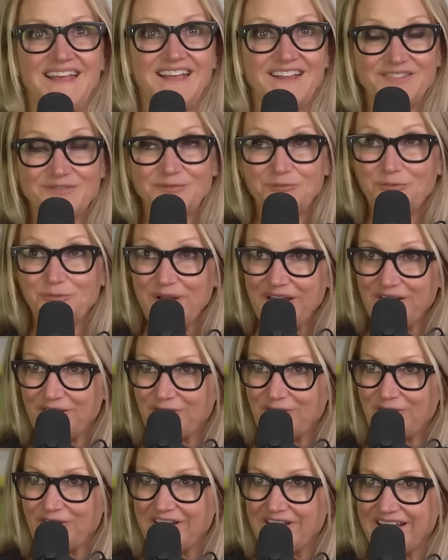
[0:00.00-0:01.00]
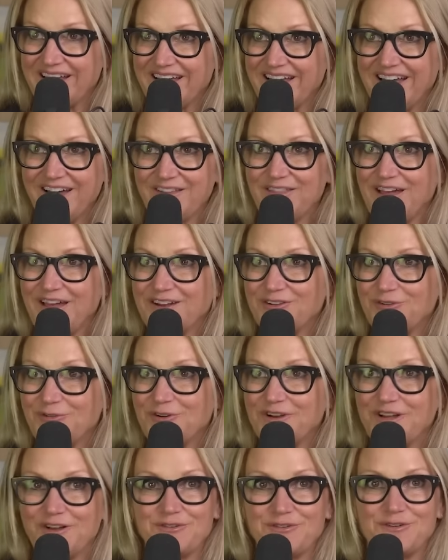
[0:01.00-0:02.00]
It's weird how that
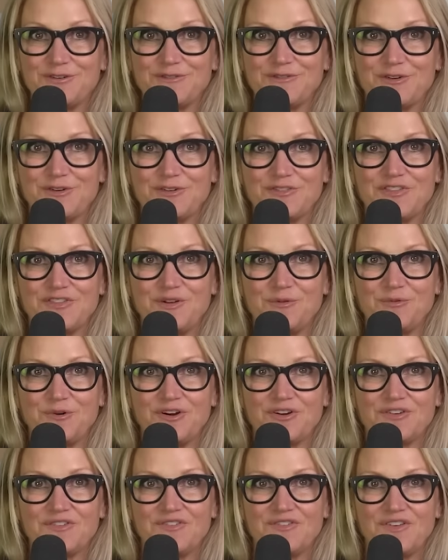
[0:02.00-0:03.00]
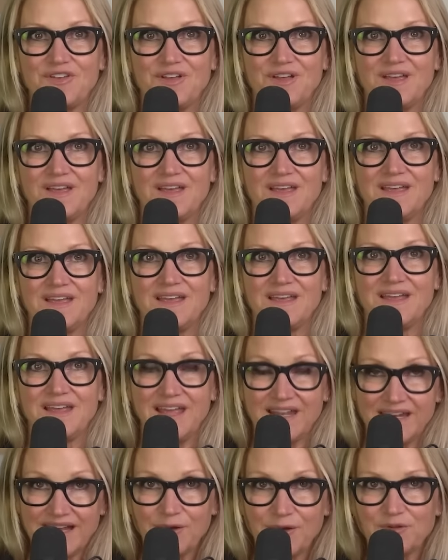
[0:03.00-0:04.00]
Cornell University works.
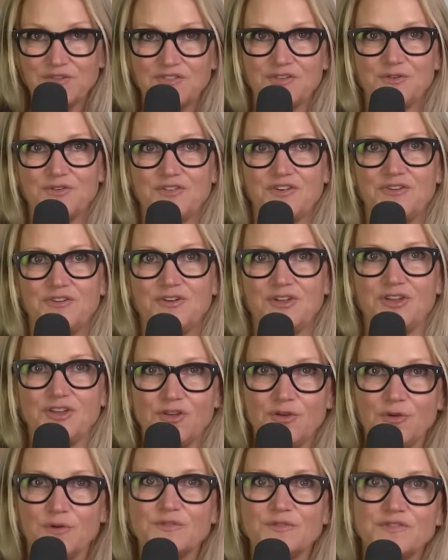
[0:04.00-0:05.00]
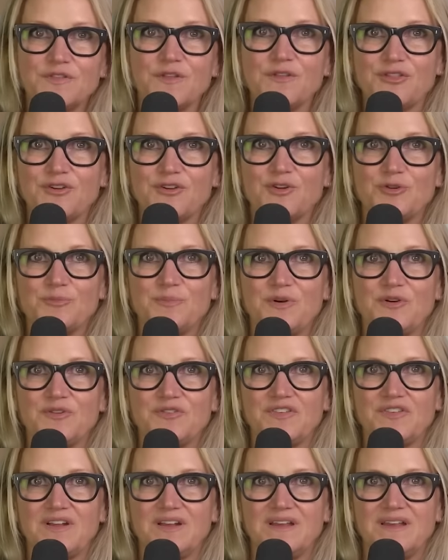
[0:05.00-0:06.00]
And now it's your turn. Use the third
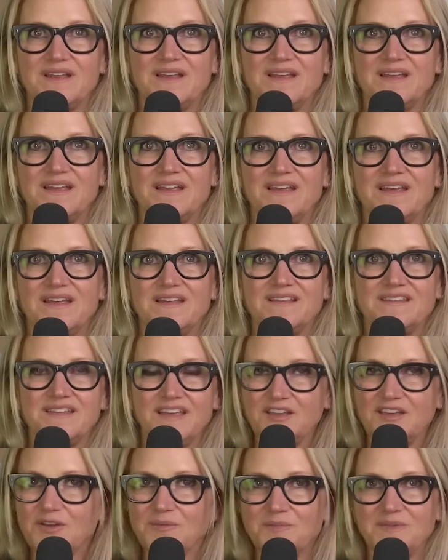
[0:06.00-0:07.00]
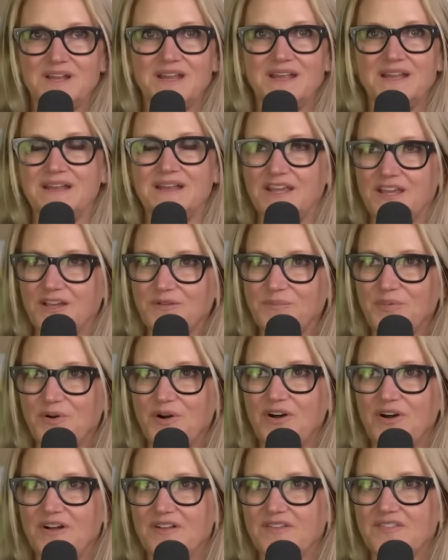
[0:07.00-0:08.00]
person. Take a minute, hit
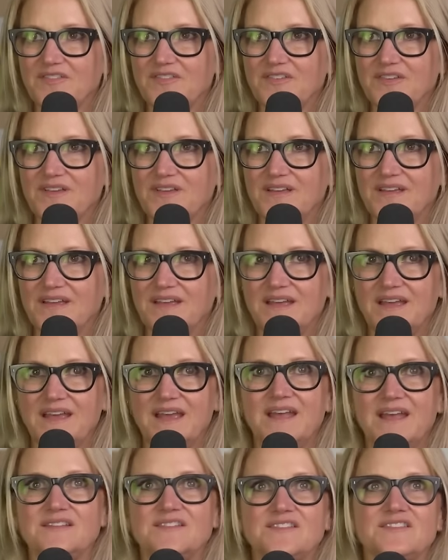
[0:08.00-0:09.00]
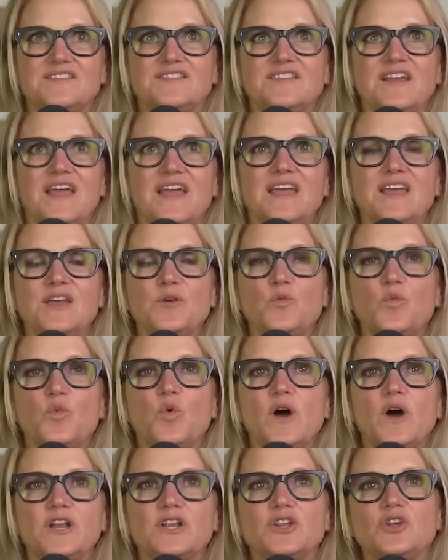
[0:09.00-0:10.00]
pause, and say
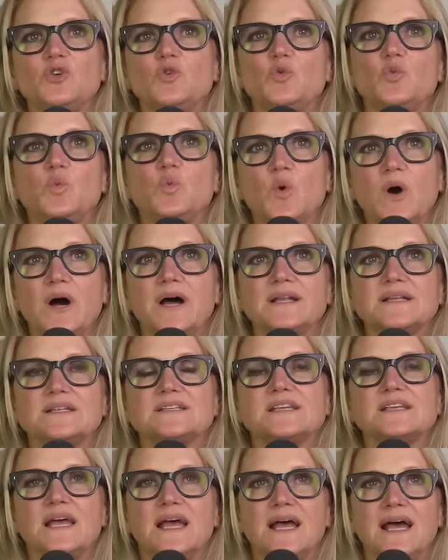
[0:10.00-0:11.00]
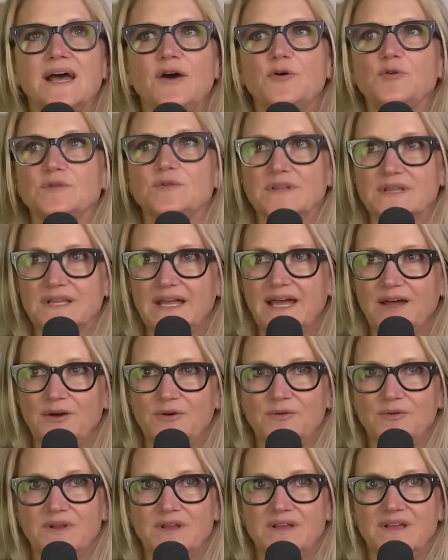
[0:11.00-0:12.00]
what you want out
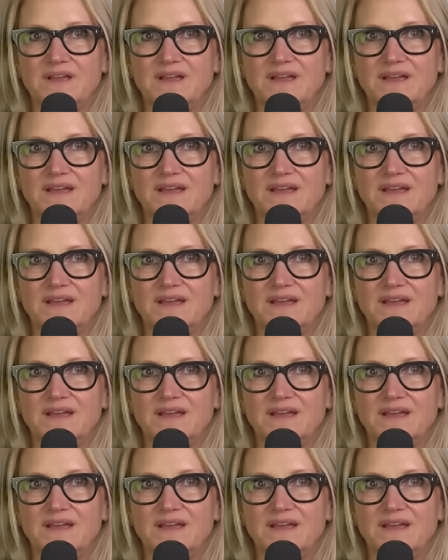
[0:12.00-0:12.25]
loud.